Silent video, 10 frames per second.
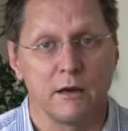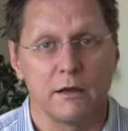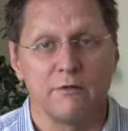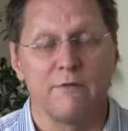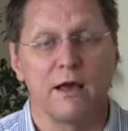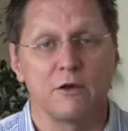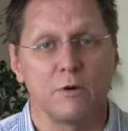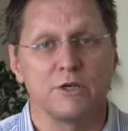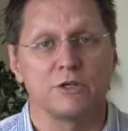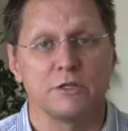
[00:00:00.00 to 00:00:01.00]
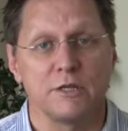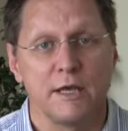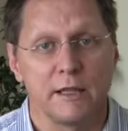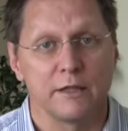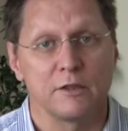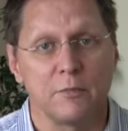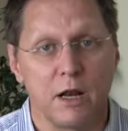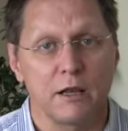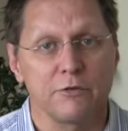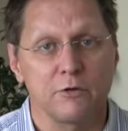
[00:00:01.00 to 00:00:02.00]
an evaluation is. Let them
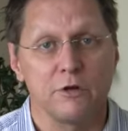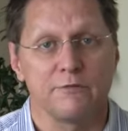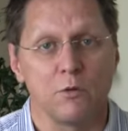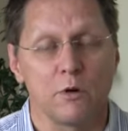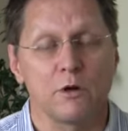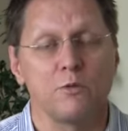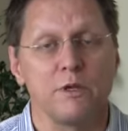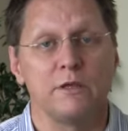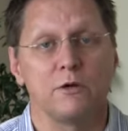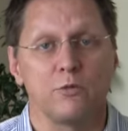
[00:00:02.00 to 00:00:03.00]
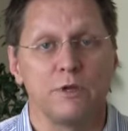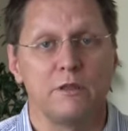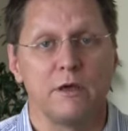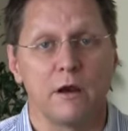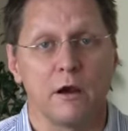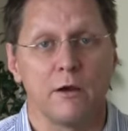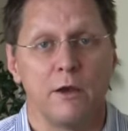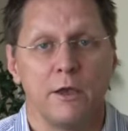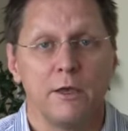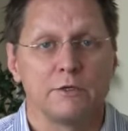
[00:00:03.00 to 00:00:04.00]
click through, and if they want to read, they'll read there.
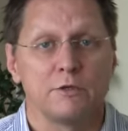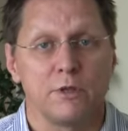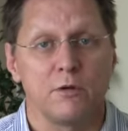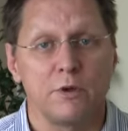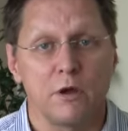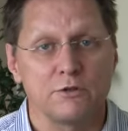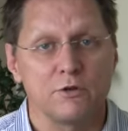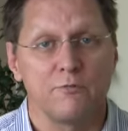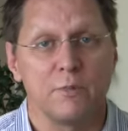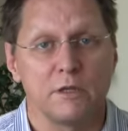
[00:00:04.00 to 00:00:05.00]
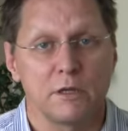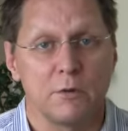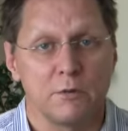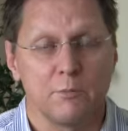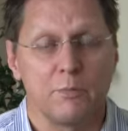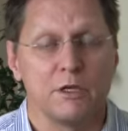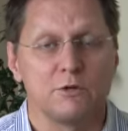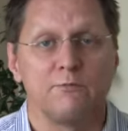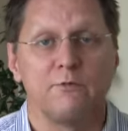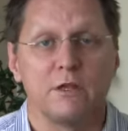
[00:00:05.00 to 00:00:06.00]
So then we also have made the page
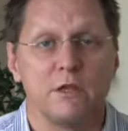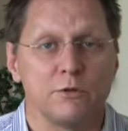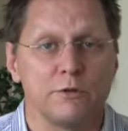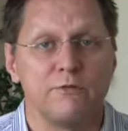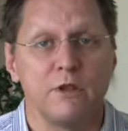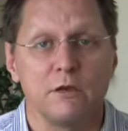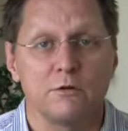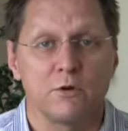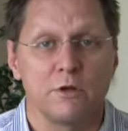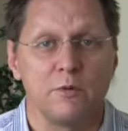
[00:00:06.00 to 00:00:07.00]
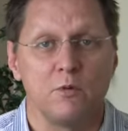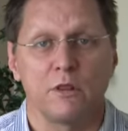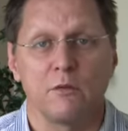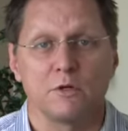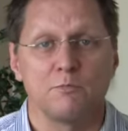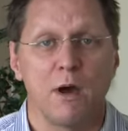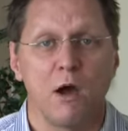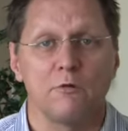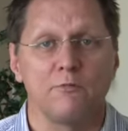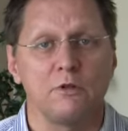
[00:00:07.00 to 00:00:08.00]
with video, and the video is going to be one of the most
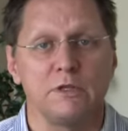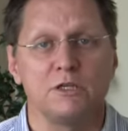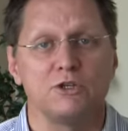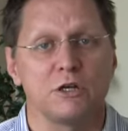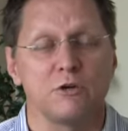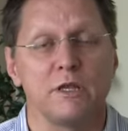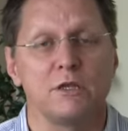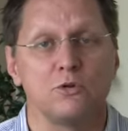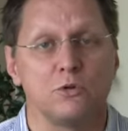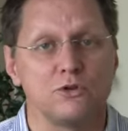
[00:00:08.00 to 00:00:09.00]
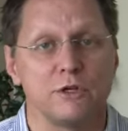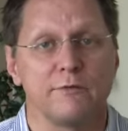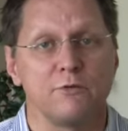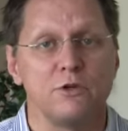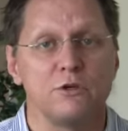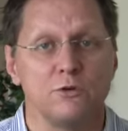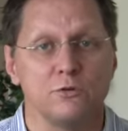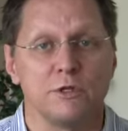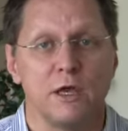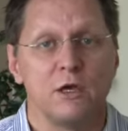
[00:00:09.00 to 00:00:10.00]
powerful lead generating tools you could ever
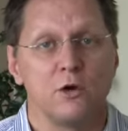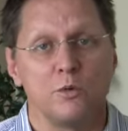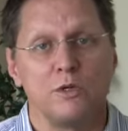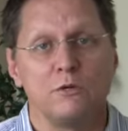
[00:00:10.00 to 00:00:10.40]
use. We